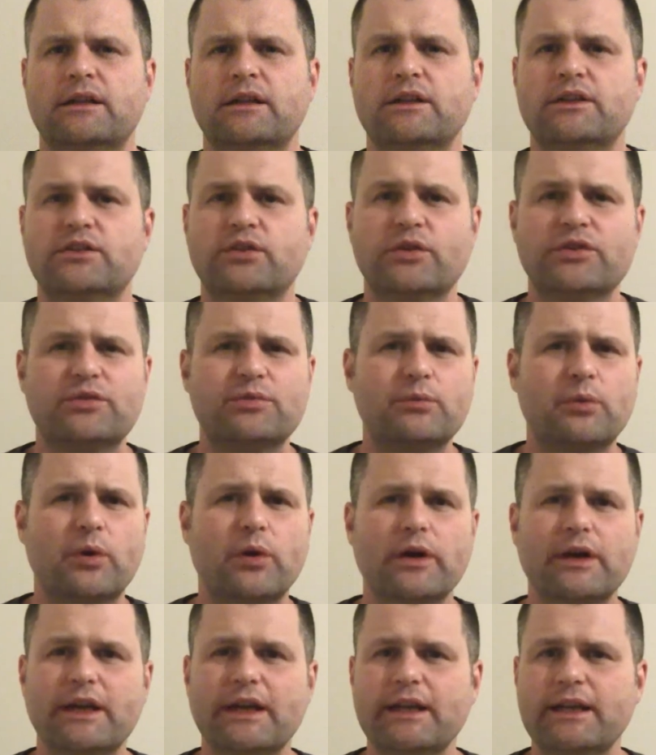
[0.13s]
So it's
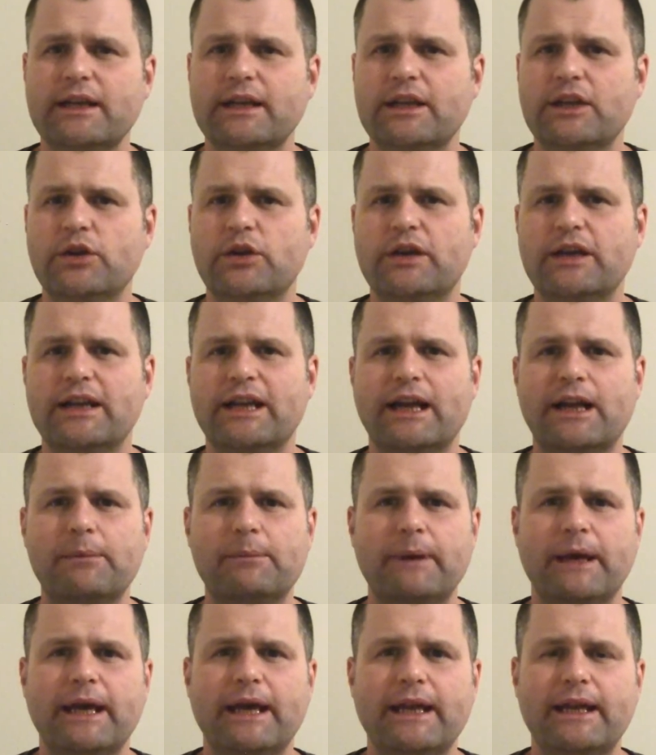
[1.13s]
morning, you get out
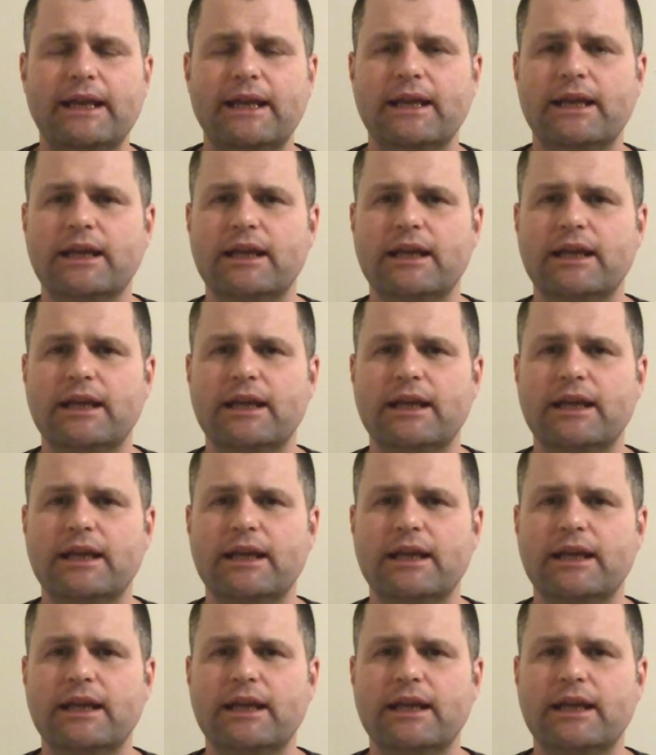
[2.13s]
of bed,